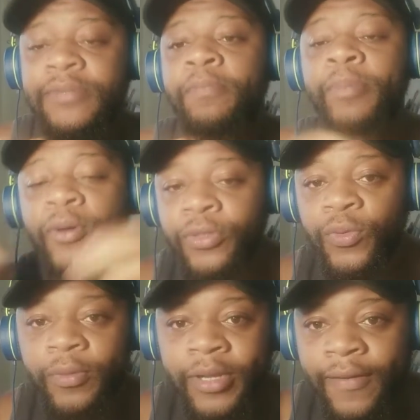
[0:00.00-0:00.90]
Both
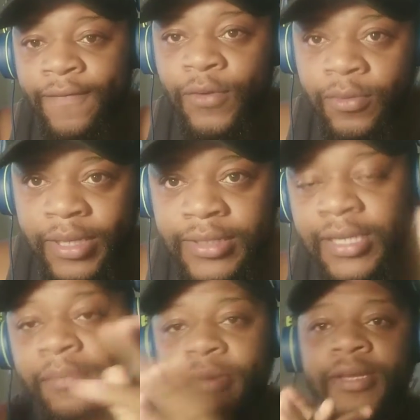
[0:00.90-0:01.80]
women are former
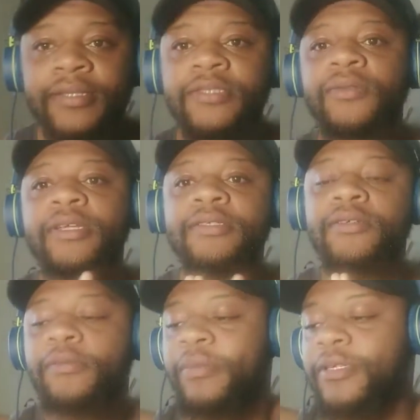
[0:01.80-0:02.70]
champions, so that's
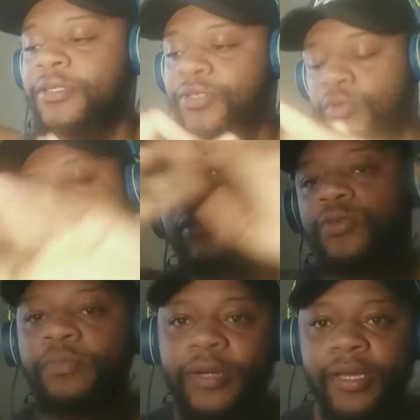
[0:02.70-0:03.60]
going to be super
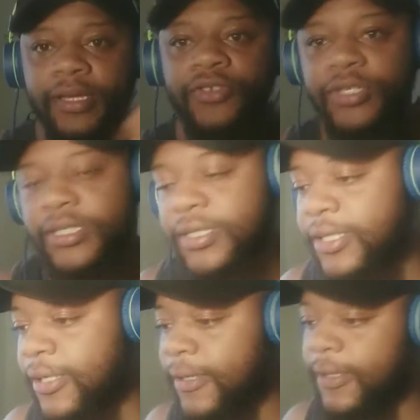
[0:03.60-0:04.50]
duper
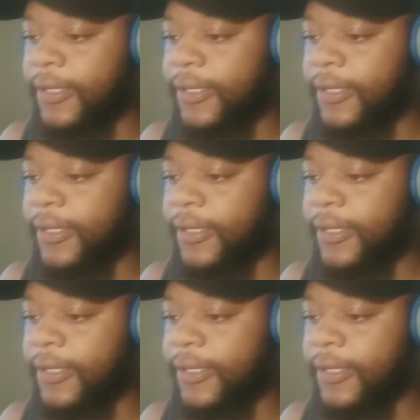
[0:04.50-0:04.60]
interesting.